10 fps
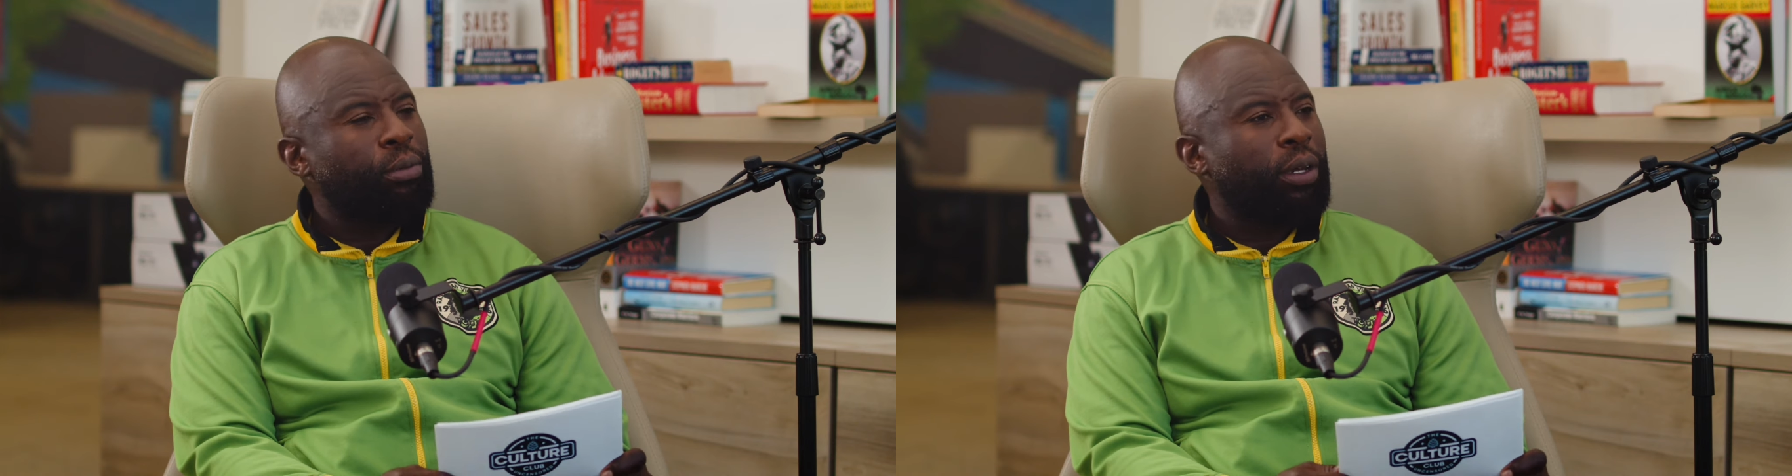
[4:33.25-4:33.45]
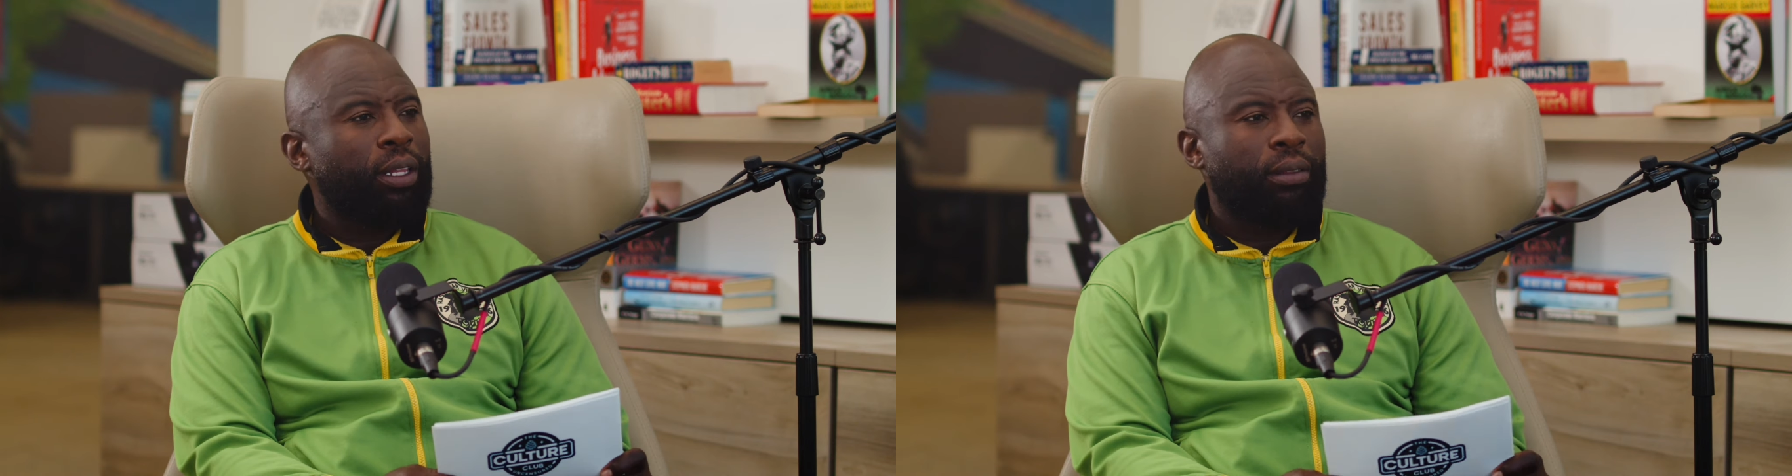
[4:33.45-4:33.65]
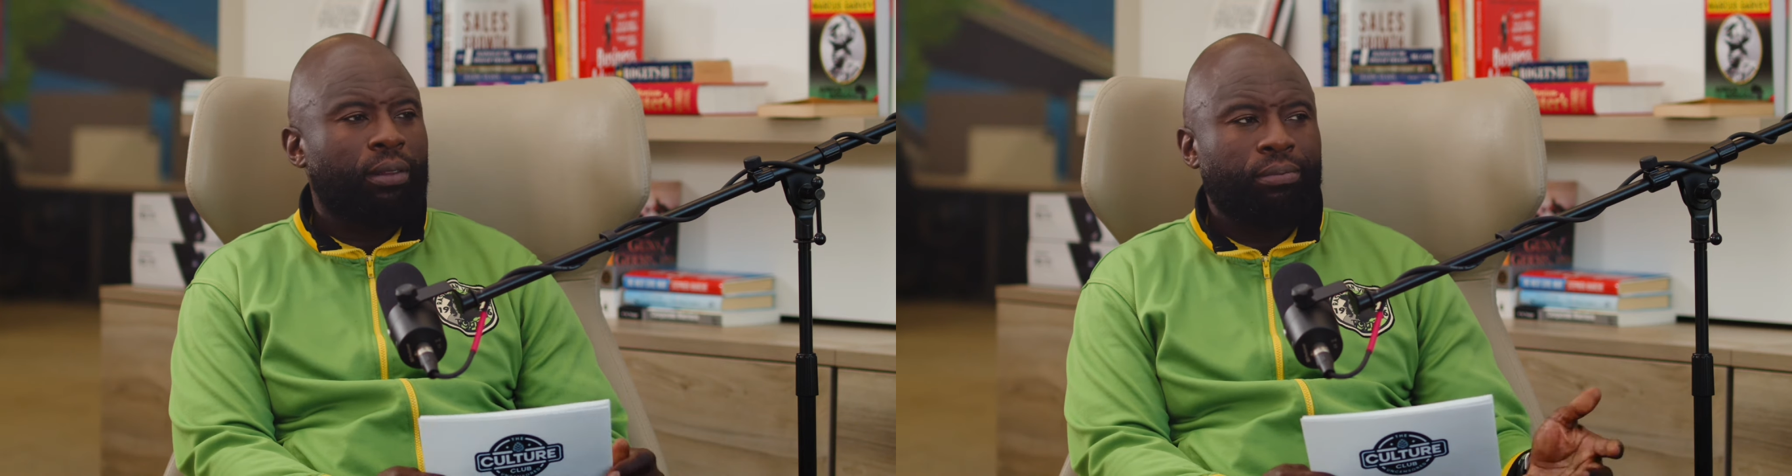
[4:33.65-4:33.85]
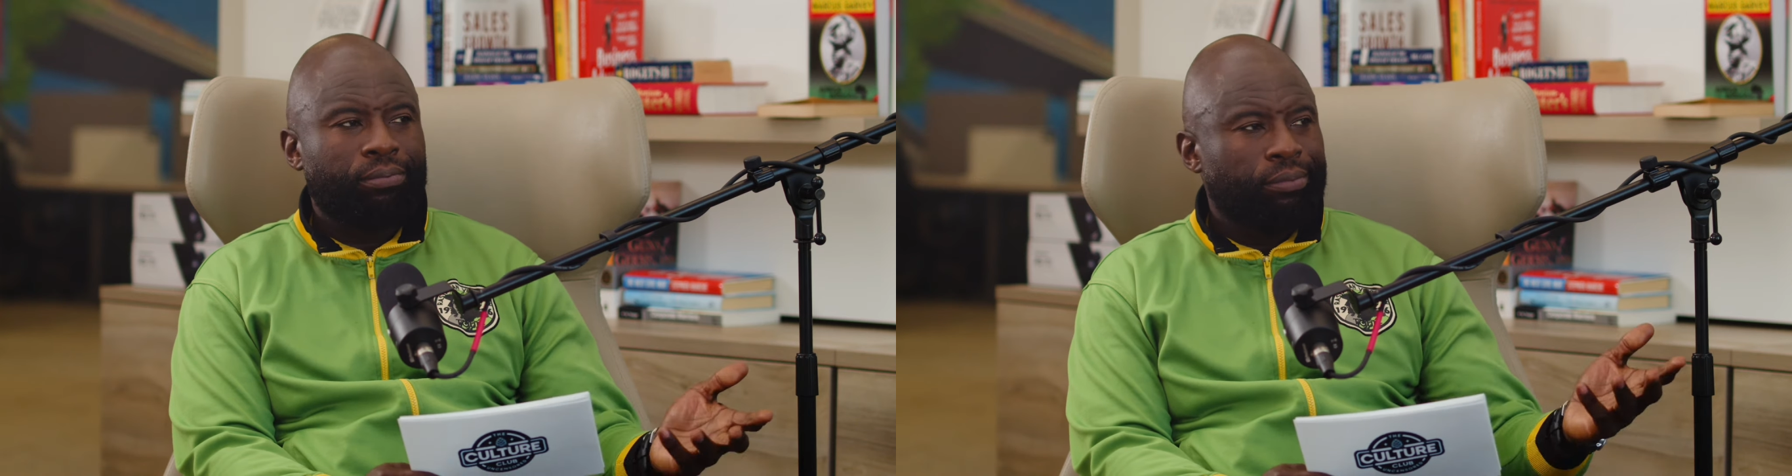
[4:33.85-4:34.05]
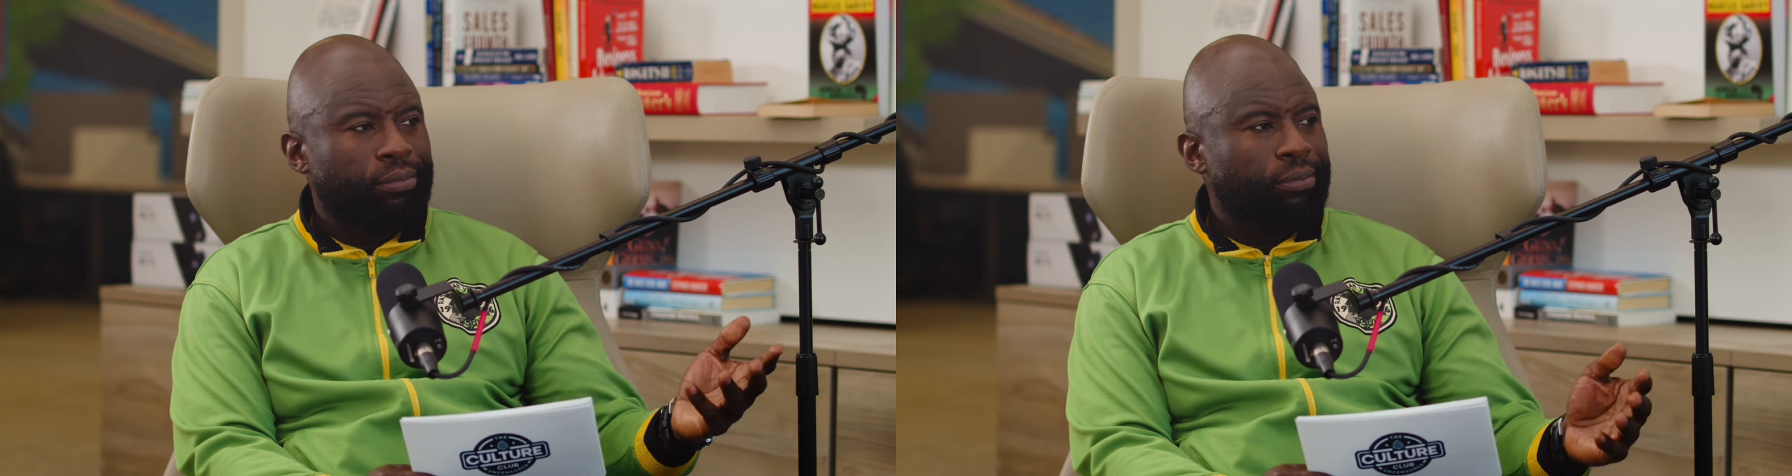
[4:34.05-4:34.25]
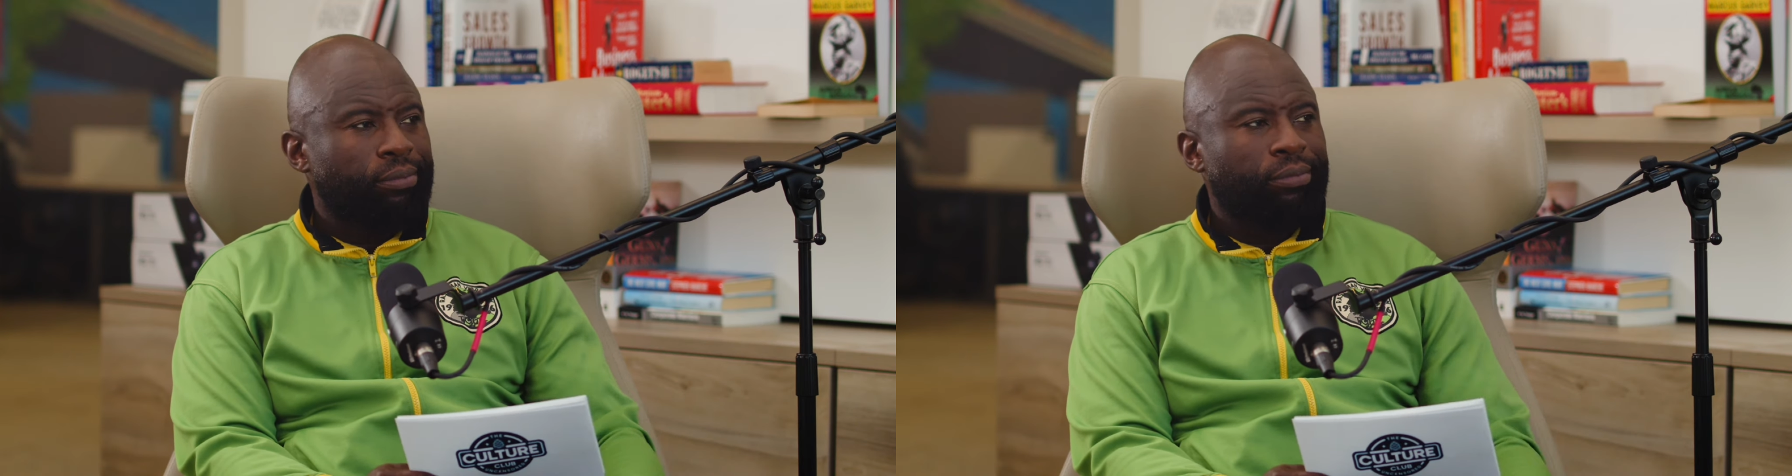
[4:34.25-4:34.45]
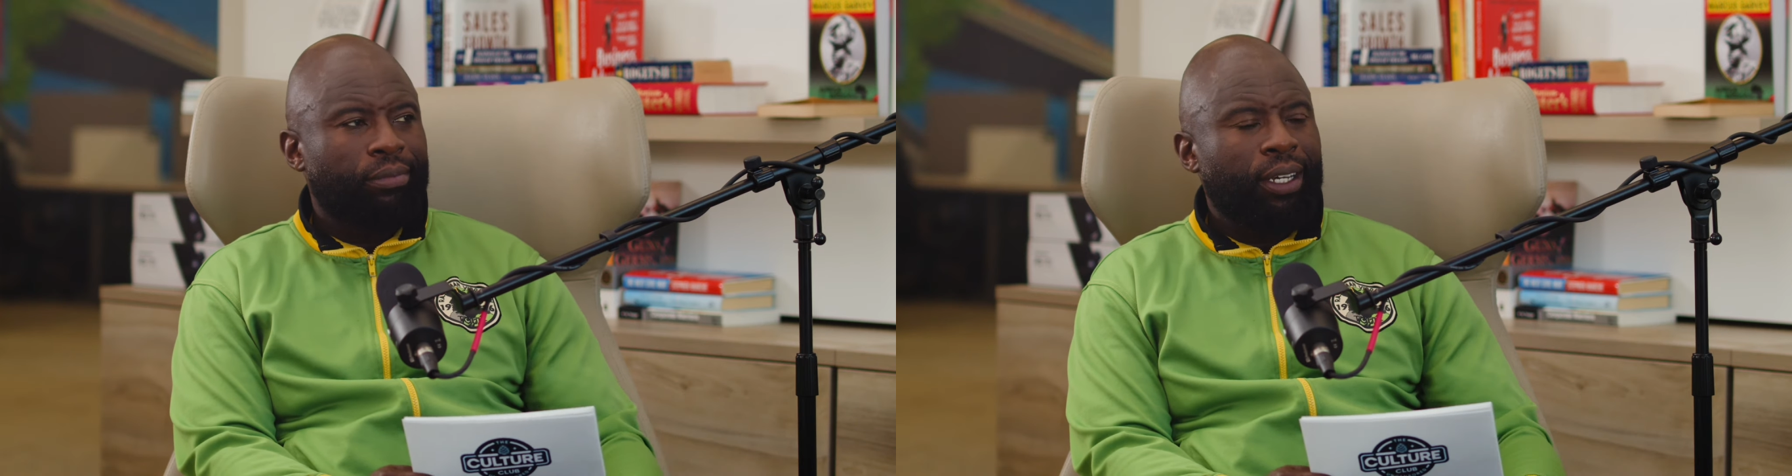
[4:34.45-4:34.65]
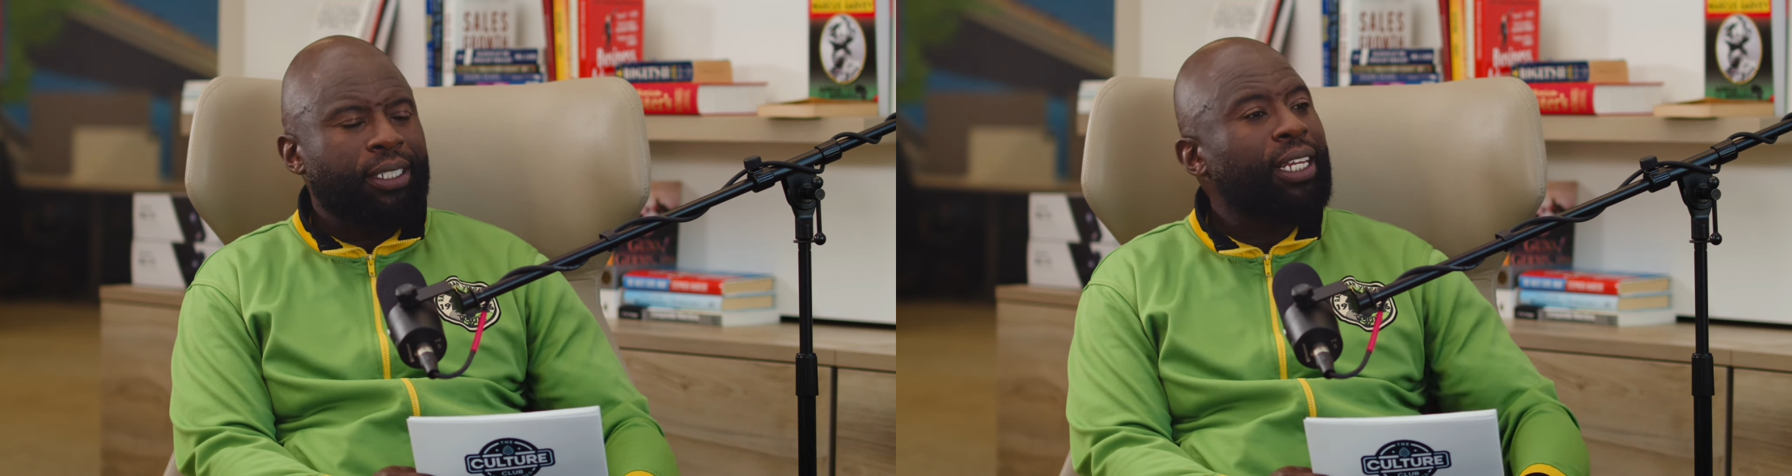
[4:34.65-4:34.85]
with
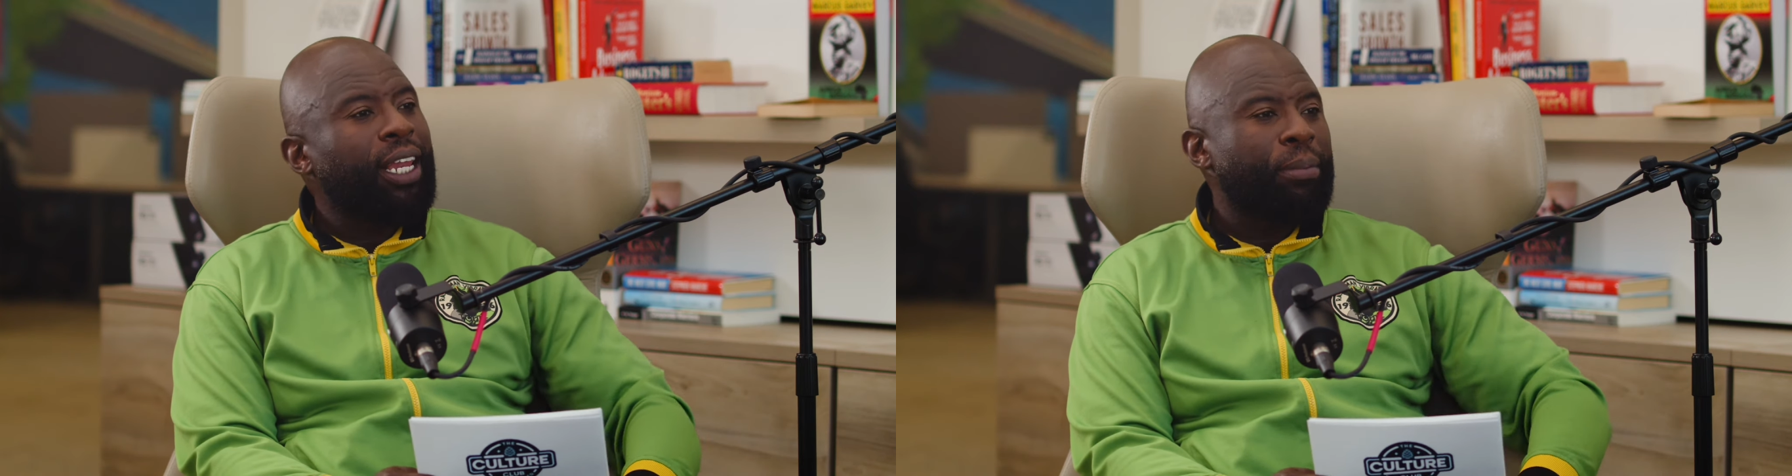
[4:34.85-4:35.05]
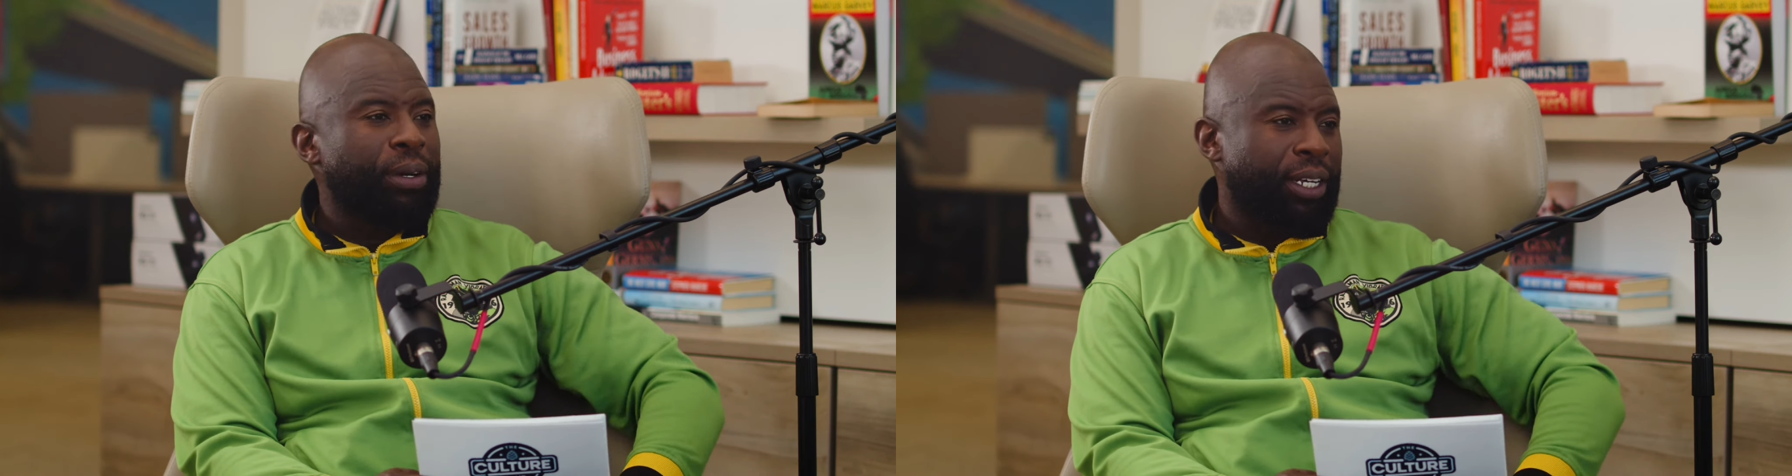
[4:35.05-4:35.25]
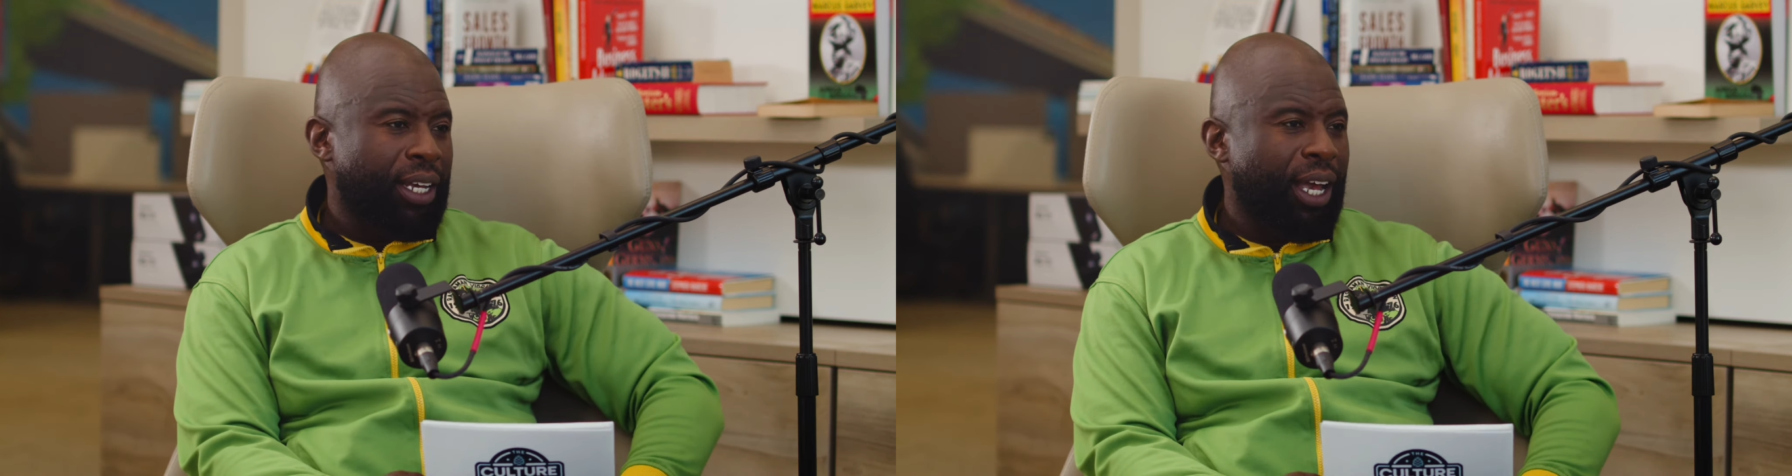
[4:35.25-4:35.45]
a celebrity?